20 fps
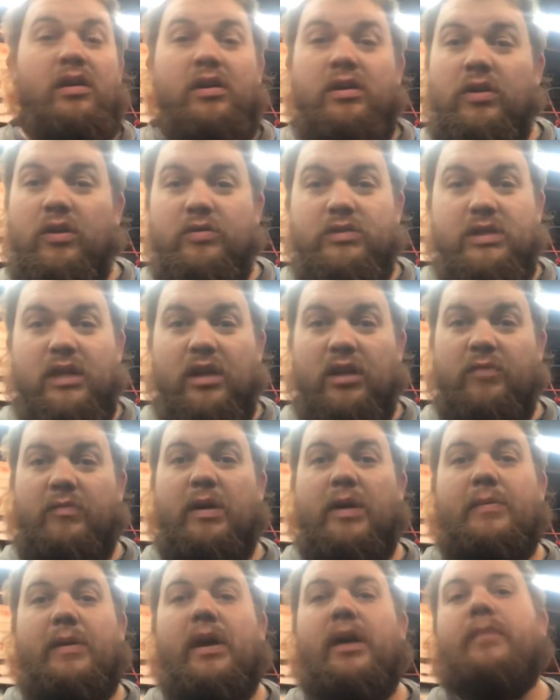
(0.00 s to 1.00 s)
No skin off
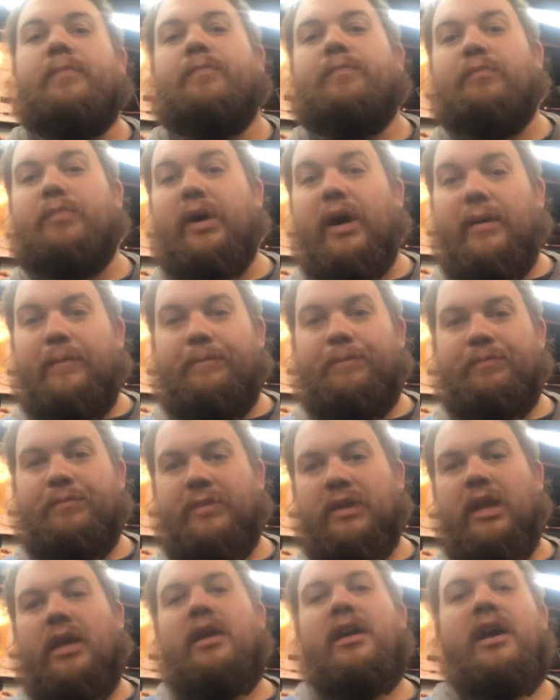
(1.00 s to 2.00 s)
my back. But
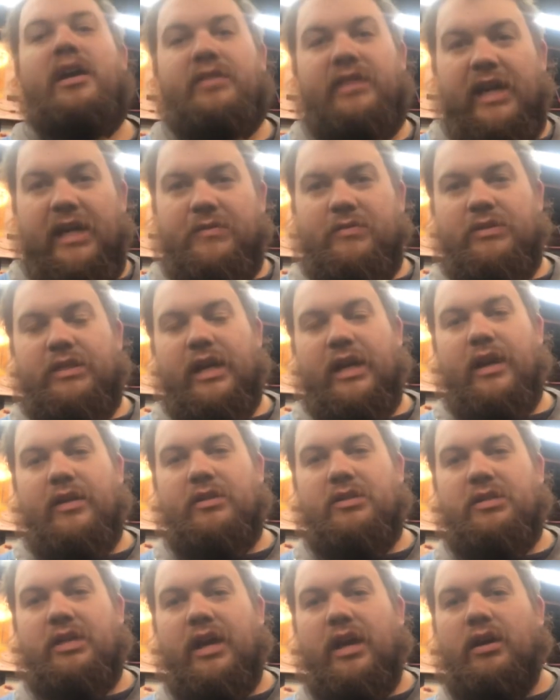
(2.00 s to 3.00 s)
thanks for checking out the
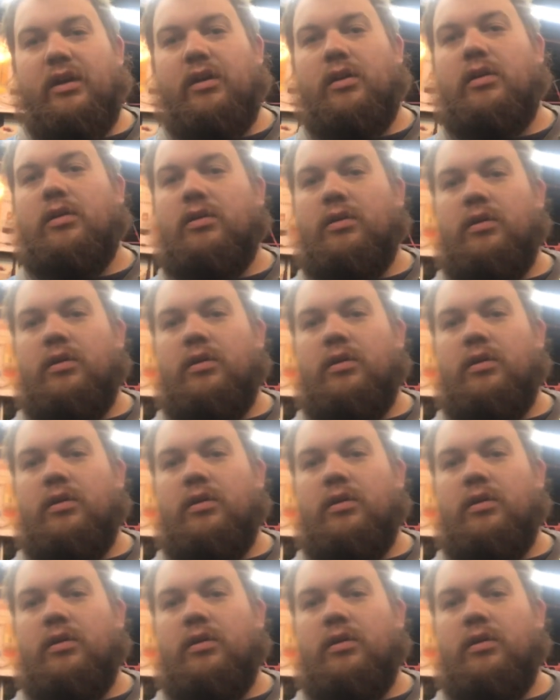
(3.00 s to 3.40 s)
channel.